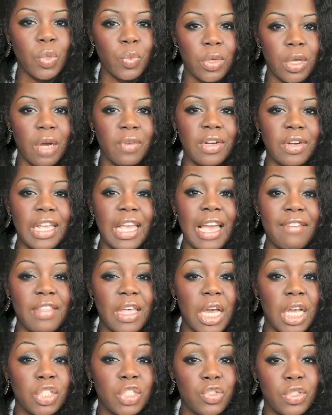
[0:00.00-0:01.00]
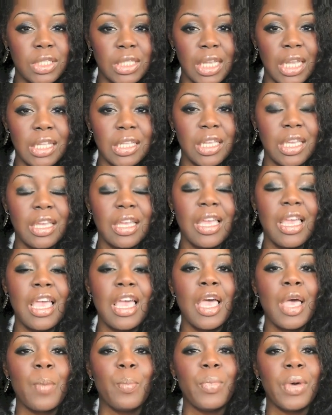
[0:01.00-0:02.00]
I mean, that's the case
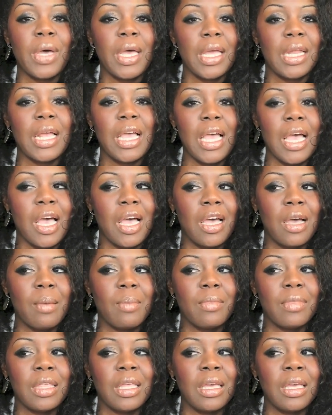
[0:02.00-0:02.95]
with me. I flat